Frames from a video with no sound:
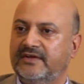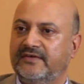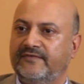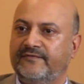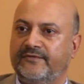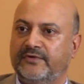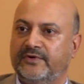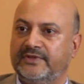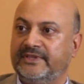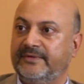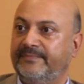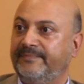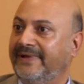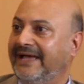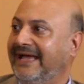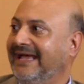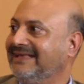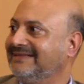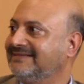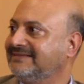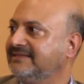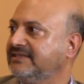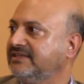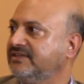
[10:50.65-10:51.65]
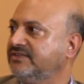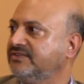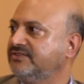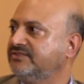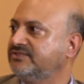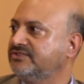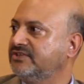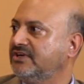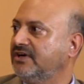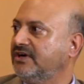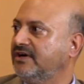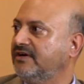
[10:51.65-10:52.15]
for the
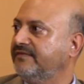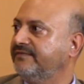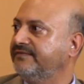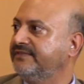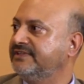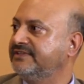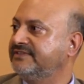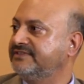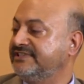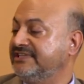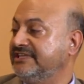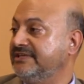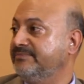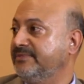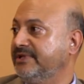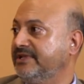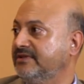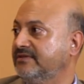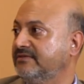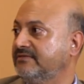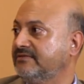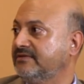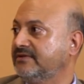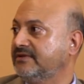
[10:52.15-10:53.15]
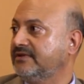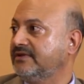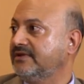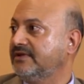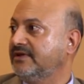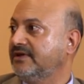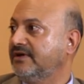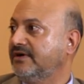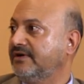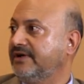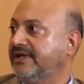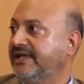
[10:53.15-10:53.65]
passage of the semen. Right.
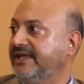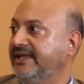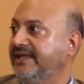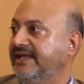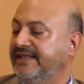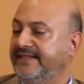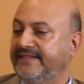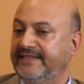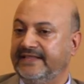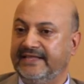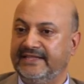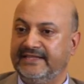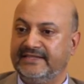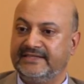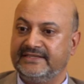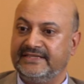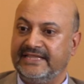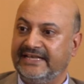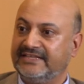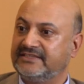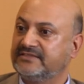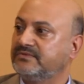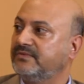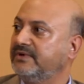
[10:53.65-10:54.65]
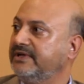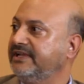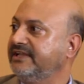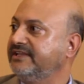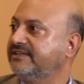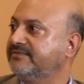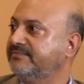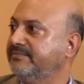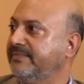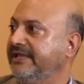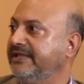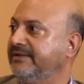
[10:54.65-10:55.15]
Okay, right. And, and that's what
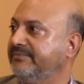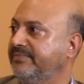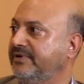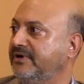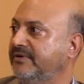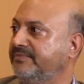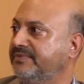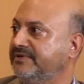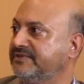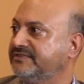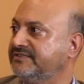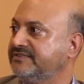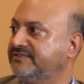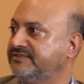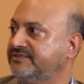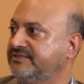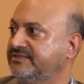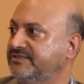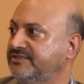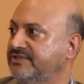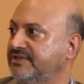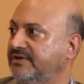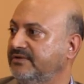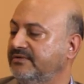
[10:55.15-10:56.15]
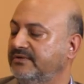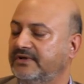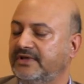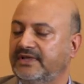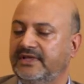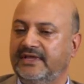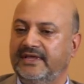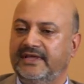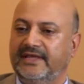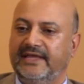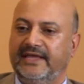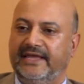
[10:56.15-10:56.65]
its main purpose is to do.
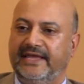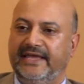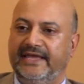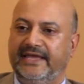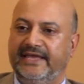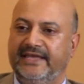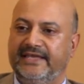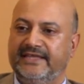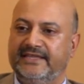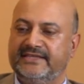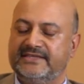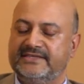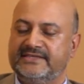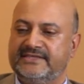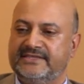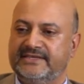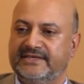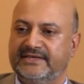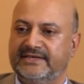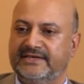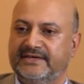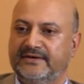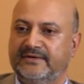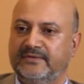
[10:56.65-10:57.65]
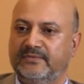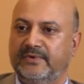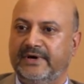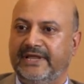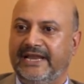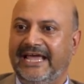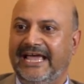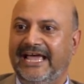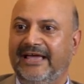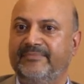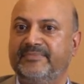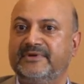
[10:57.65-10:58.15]
Mm-hmm. And uh,
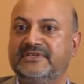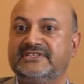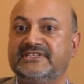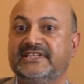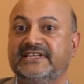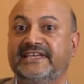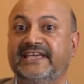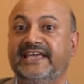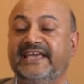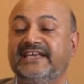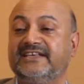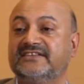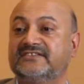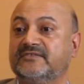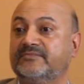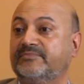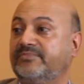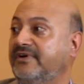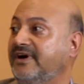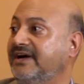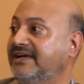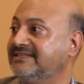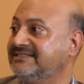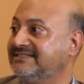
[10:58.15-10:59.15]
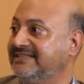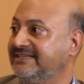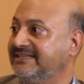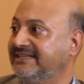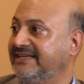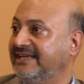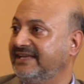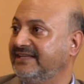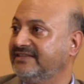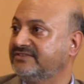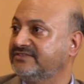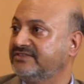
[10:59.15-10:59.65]
what happens in the case of prostate
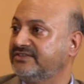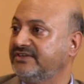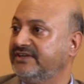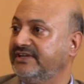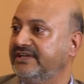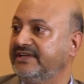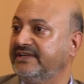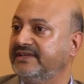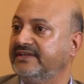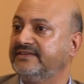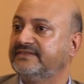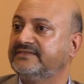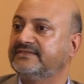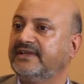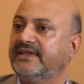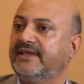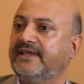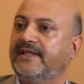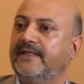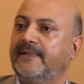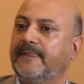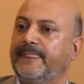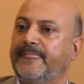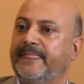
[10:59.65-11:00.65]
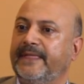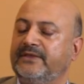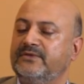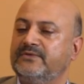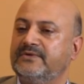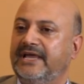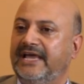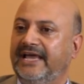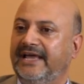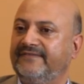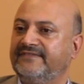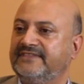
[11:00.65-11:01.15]
cancer is mm-hmm. that
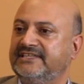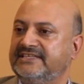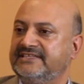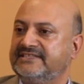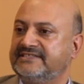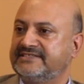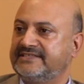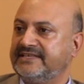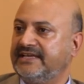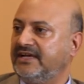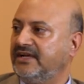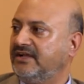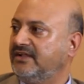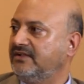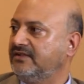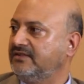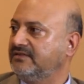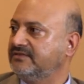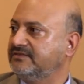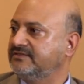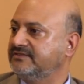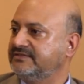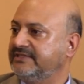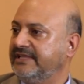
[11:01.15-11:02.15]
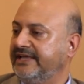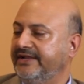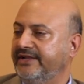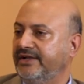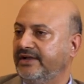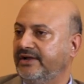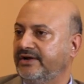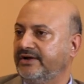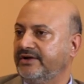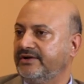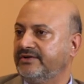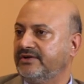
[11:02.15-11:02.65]
you have these cells that
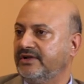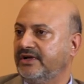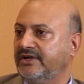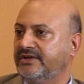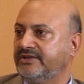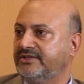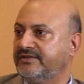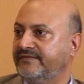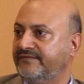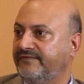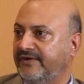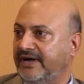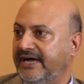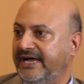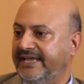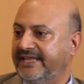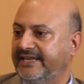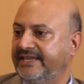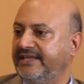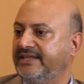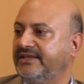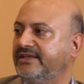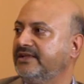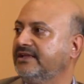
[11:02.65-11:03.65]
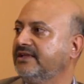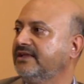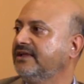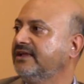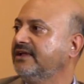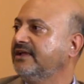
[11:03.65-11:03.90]
are, are dividing